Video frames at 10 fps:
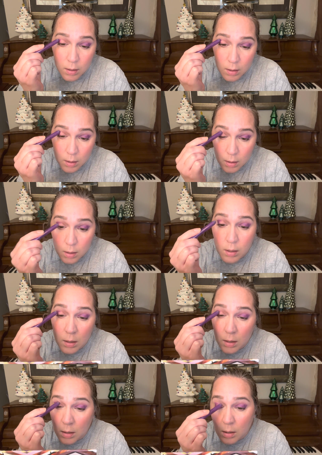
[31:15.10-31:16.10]

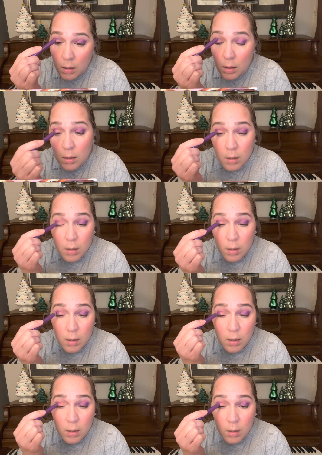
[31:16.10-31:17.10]

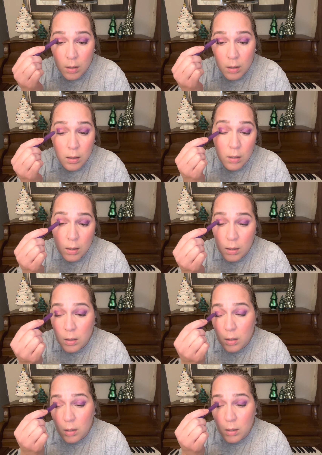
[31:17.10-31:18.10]

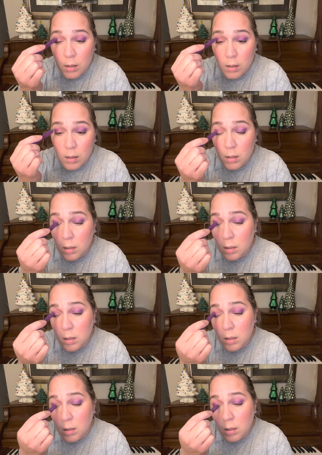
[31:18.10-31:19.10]

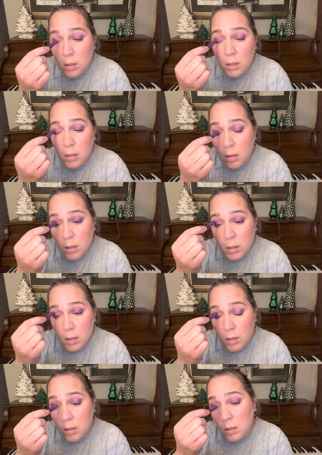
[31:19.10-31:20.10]

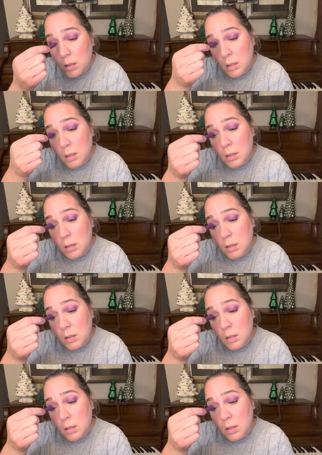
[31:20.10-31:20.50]
[no speech]